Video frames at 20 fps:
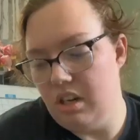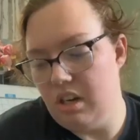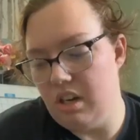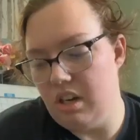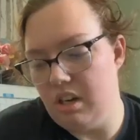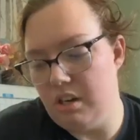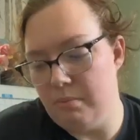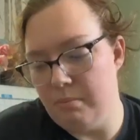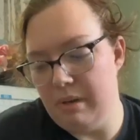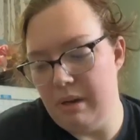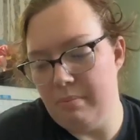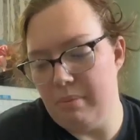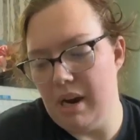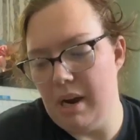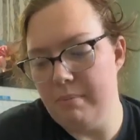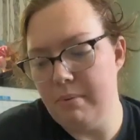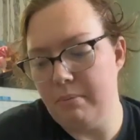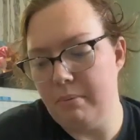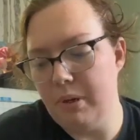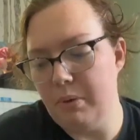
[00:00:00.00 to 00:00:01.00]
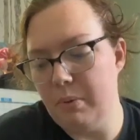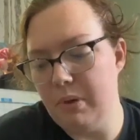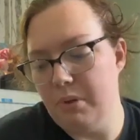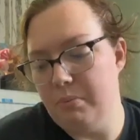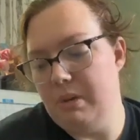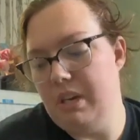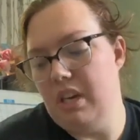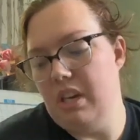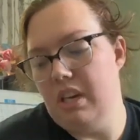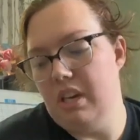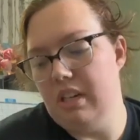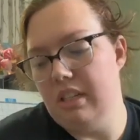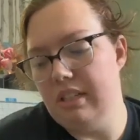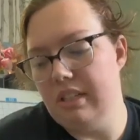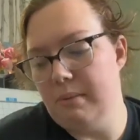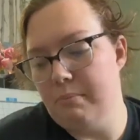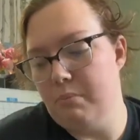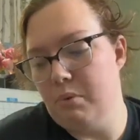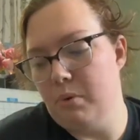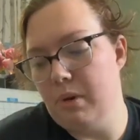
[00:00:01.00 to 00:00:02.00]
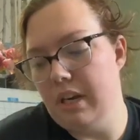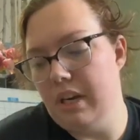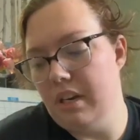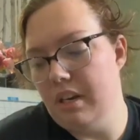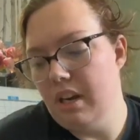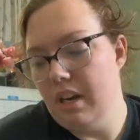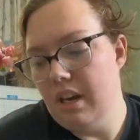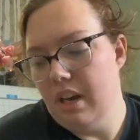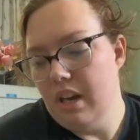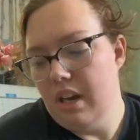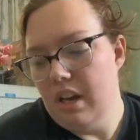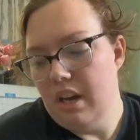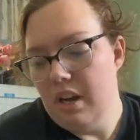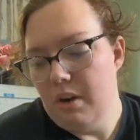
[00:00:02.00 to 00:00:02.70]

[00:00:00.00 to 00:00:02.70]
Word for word: um, it probably will be at some point.